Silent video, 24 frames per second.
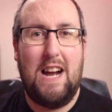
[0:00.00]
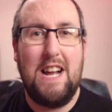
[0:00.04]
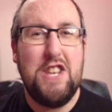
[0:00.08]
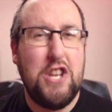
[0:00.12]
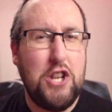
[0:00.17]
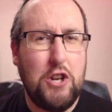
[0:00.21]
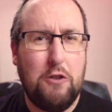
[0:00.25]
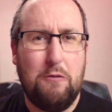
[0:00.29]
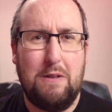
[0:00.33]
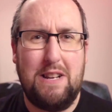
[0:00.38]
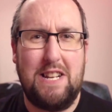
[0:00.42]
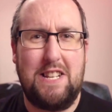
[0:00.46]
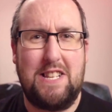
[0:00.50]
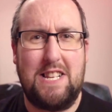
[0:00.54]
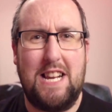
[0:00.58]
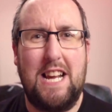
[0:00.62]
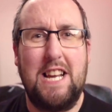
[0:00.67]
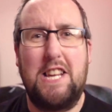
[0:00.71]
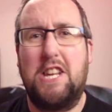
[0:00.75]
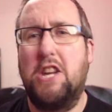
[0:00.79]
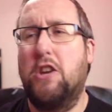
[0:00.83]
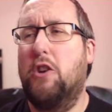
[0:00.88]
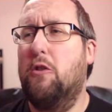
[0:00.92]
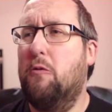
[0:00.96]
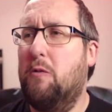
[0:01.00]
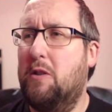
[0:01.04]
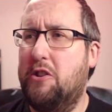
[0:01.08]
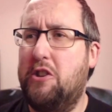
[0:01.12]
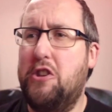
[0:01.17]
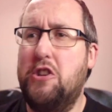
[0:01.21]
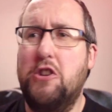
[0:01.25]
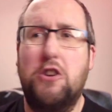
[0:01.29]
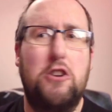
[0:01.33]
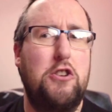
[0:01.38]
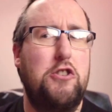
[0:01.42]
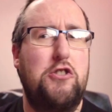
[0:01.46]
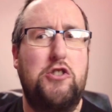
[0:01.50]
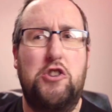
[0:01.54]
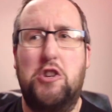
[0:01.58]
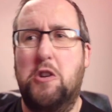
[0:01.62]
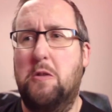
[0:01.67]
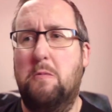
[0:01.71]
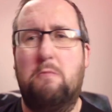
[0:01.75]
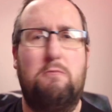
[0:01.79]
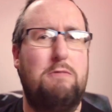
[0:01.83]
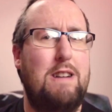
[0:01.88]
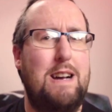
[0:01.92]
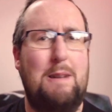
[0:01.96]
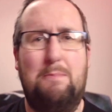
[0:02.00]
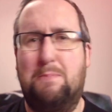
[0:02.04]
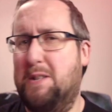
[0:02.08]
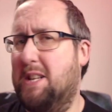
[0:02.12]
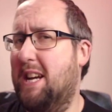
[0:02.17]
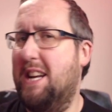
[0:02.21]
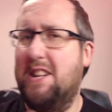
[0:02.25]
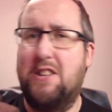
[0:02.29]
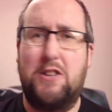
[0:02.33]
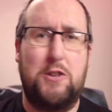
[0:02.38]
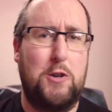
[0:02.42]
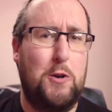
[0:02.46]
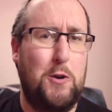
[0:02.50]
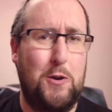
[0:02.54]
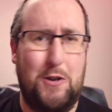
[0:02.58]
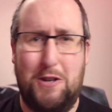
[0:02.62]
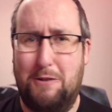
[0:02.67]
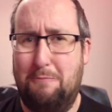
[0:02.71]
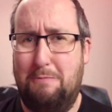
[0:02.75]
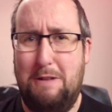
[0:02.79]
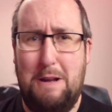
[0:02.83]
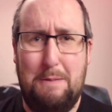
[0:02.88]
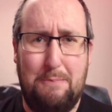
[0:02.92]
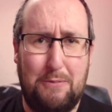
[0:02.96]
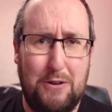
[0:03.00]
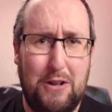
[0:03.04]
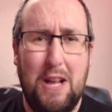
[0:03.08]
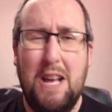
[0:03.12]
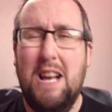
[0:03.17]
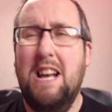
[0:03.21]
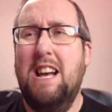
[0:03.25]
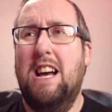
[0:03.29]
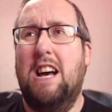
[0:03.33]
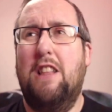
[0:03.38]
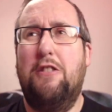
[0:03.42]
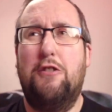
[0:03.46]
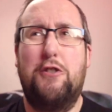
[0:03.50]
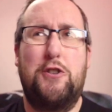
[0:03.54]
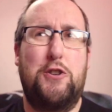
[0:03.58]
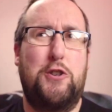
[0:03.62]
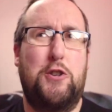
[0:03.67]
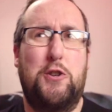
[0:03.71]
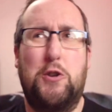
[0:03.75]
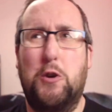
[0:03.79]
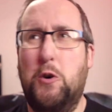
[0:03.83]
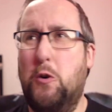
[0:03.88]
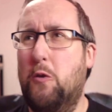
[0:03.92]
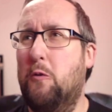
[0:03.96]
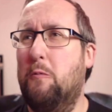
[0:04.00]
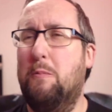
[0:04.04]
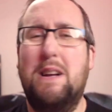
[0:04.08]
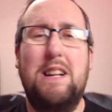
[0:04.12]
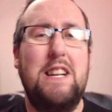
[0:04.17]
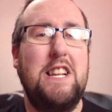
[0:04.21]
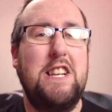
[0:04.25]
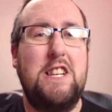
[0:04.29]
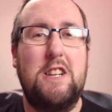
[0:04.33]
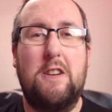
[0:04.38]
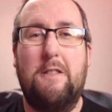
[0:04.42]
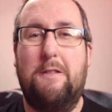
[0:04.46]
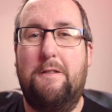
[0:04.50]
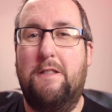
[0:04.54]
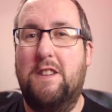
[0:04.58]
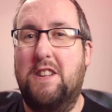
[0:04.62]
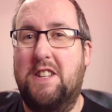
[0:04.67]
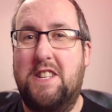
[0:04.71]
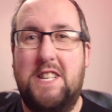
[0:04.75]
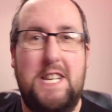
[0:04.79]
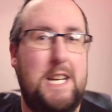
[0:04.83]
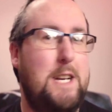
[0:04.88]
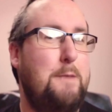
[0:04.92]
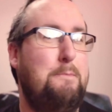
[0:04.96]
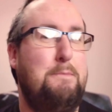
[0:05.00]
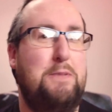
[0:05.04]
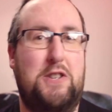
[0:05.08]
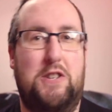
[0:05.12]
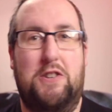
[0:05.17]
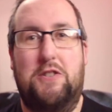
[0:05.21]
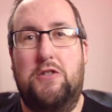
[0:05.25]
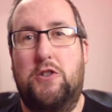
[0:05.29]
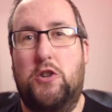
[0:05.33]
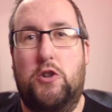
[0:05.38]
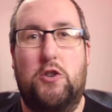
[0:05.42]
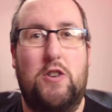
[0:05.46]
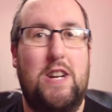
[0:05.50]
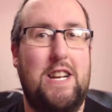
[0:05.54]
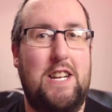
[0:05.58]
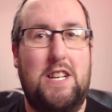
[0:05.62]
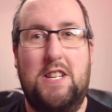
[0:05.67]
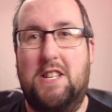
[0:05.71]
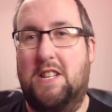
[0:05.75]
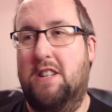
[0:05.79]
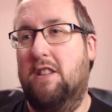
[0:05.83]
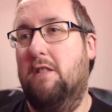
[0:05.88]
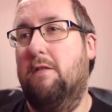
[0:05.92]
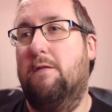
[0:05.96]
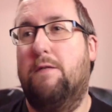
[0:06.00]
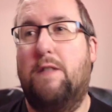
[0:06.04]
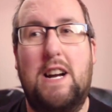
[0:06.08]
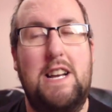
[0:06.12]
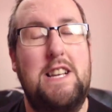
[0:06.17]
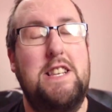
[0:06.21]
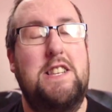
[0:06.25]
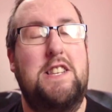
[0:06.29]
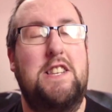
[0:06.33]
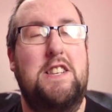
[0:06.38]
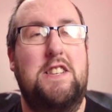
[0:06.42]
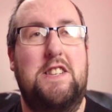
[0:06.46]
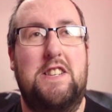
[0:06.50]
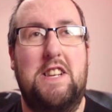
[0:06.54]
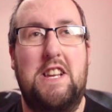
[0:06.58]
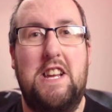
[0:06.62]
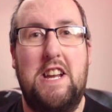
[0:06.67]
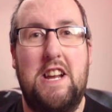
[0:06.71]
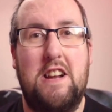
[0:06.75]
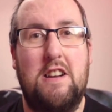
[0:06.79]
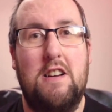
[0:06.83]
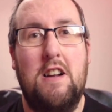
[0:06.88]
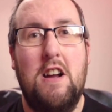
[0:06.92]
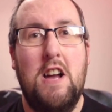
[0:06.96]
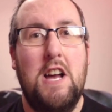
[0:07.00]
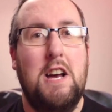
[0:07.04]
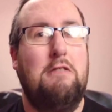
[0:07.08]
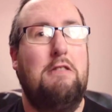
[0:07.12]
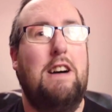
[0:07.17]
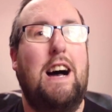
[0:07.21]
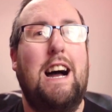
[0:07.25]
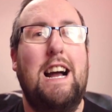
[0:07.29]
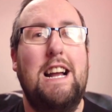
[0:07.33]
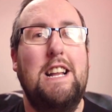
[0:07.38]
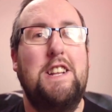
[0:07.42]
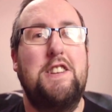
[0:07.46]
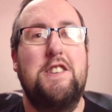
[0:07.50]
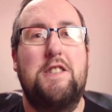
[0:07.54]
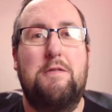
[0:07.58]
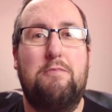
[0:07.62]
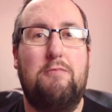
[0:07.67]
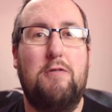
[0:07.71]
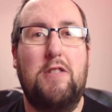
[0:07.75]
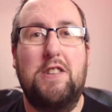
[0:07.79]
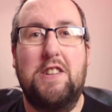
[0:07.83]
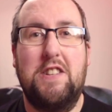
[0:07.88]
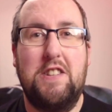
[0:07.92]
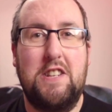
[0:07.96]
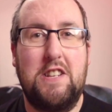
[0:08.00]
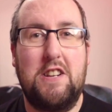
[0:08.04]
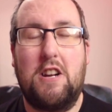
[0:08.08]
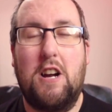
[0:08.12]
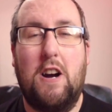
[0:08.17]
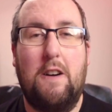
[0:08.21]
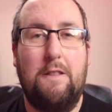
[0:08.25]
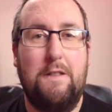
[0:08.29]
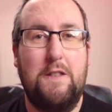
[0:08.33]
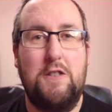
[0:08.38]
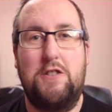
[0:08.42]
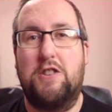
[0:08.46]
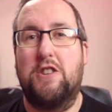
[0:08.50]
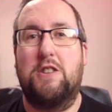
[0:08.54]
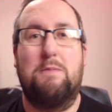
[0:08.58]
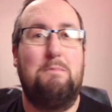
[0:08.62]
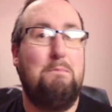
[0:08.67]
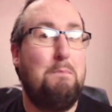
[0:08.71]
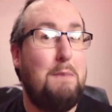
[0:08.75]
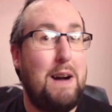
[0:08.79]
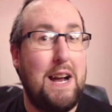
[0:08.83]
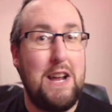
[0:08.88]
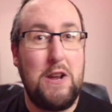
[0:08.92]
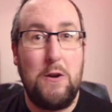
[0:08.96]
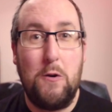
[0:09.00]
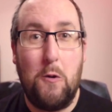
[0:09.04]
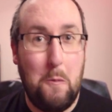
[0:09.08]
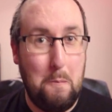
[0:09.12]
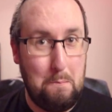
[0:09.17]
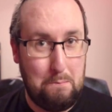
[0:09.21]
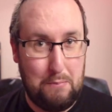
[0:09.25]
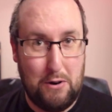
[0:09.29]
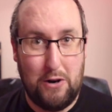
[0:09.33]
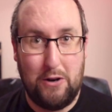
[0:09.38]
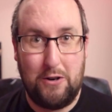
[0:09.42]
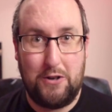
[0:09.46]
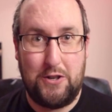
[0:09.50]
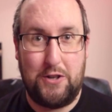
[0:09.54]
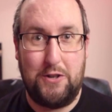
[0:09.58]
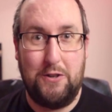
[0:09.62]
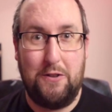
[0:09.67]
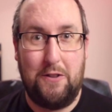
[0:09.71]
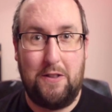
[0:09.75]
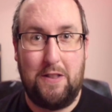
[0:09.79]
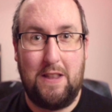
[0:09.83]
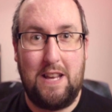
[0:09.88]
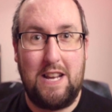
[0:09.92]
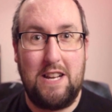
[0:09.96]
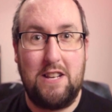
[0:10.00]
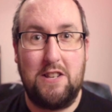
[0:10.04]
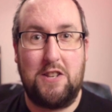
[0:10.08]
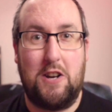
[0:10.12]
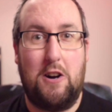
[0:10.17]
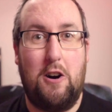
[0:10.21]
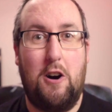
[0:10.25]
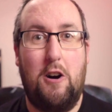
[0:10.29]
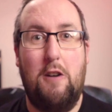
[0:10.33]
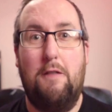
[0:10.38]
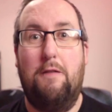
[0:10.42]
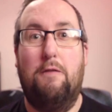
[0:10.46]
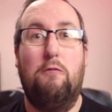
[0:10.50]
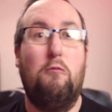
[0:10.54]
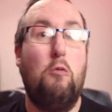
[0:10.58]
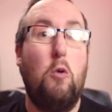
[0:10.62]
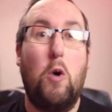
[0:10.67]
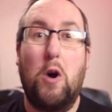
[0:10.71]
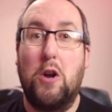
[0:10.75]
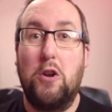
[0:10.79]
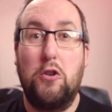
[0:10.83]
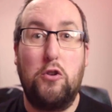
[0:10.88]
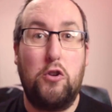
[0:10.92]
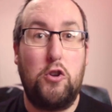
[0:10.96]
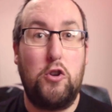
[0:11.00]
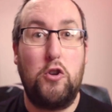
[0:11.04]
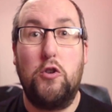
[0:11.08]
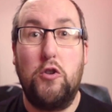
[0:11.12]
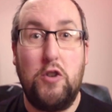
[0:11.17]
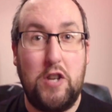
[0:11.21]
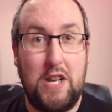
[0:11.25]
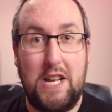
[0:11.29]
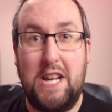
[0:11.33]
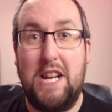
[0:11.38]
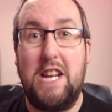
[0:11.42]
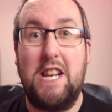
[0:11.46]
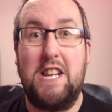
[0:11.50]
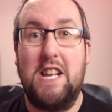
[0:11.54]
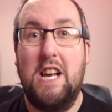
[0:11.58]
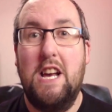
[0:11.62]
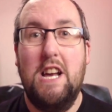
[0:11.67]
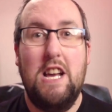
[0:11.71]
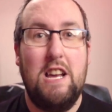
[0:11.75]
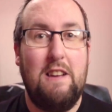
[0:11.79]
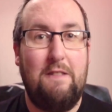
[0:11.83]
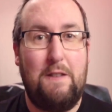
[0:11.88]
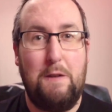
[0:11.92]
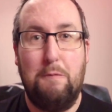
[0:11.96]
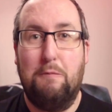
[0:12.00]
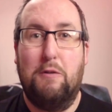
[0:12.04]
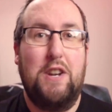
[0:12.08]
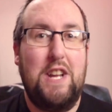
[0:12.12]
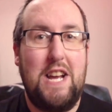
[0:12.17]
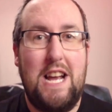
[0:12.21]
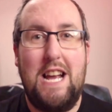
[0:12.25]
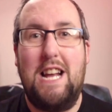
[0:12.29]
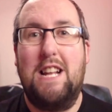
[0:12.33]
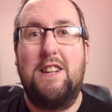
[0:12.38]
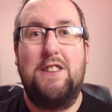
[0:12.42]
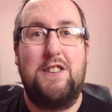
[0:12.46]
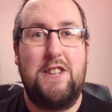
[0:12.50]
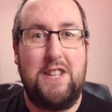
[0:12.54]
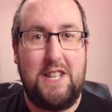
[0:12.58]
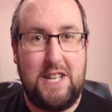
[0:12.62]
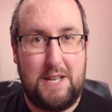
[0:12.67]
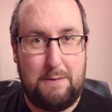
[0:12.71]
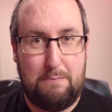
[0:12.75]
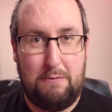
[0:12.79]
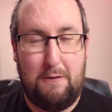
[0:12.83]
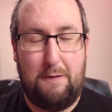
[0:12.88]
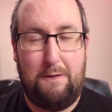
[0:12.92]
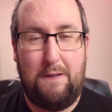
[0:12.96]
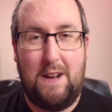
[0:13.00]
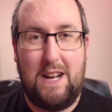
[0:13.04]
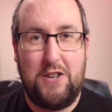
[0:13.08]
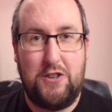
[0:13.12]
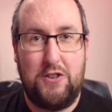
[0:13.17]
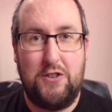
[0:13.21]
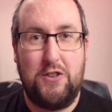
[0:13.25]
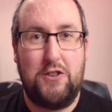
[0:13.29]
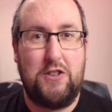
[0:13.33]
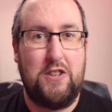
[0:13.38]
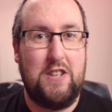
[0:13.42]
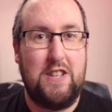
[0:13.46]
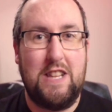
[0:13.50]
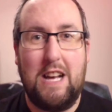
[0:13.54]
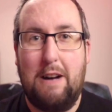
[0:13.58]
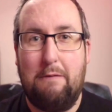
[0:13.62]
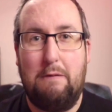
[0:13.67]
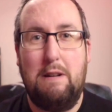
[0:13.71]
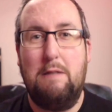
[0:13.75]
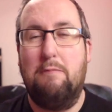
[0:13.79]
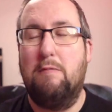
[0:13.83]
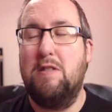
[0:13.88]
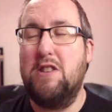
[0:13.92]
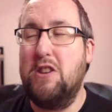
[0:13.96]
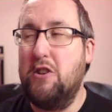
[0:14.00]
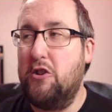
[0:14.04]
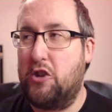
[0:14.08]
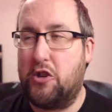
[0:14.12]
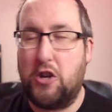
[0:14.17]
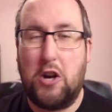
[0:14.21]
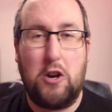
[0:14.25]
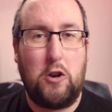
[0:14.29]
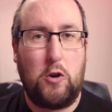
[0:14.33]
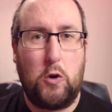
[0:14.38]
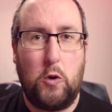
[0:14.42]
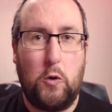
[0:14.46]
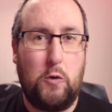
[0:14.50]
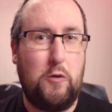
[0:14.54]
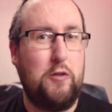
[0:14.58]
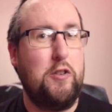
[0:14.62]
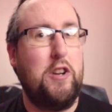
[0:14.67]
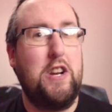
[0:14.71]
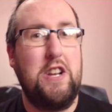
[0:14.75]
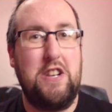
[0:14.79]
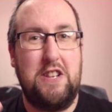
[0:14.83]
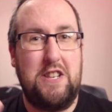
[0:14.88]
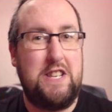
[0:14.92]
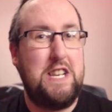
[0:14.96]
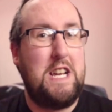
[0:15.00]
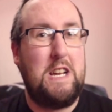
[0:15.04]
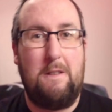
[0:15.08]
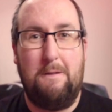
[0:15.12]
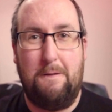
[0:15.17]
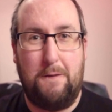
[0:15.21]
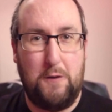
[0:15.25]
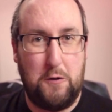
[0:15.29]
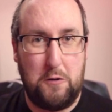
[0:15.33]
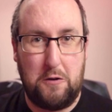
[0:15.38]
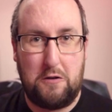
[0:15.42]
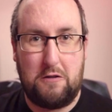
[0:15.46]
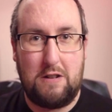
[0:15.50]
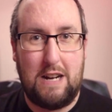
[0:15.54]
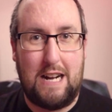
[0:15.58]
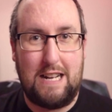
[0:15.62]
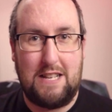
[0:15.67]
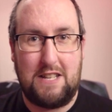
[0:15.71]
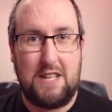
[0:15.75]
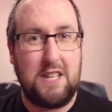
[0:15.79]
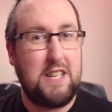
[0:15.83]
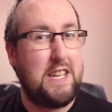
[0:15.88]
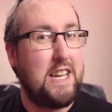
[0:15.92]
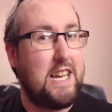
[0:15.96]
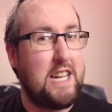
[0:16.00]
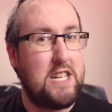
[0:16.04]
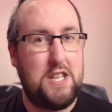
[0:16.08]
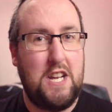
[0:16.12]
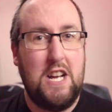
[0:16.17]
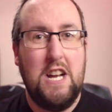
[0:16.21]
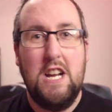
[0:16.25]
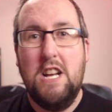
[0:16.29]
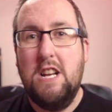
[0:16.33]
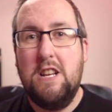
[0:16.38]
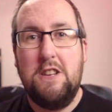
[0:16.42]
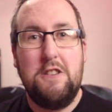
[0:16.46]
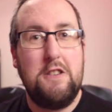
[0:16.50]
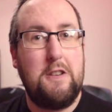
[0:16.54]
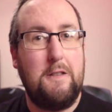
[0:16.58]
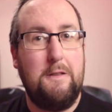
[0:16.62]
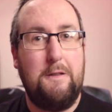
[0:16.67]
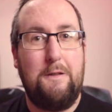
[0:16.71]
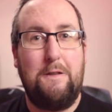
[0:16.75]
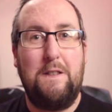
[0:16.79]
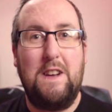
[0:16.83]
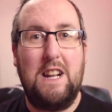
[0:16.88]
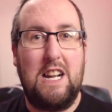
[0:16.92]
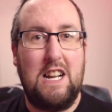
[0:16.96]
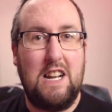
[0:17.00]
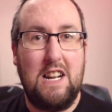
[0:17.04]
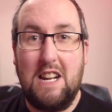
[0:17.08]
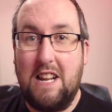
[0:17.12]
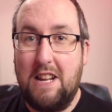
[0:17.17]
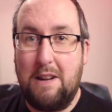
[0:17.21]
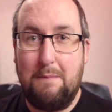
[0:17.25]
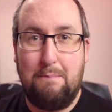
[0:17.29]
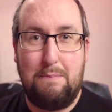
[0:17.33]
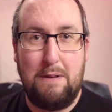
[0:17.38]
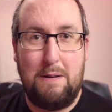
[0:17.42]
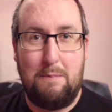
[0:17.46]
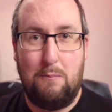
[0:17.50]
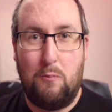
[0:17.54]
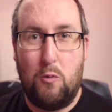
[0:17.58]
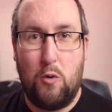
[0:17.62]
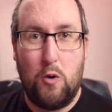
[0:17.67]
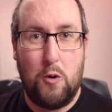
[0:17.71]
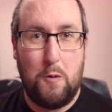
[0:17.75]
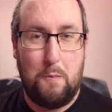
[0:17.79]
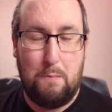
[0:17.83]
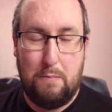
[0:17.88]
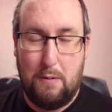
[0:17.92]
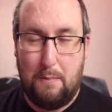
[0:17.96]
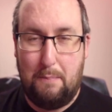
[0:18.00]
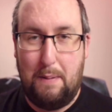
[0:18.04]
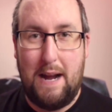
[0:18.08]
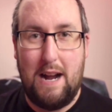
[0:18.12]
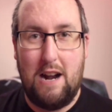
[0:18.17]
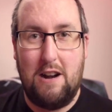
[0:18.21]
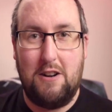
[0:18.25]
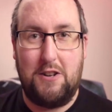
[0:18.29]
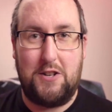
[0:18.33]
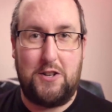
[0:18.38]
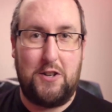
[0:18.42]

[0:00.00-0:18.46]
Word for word: And you know what it's like, you go onto YouTube, websites, talk to people, and there's so many different tips and tricks and advices to hear, but I just wanted to cover just my own personal things of what you need if you want to enter this profession, so that way when you start going out and taking photographs at gigs, you can feel a little bit more prepared.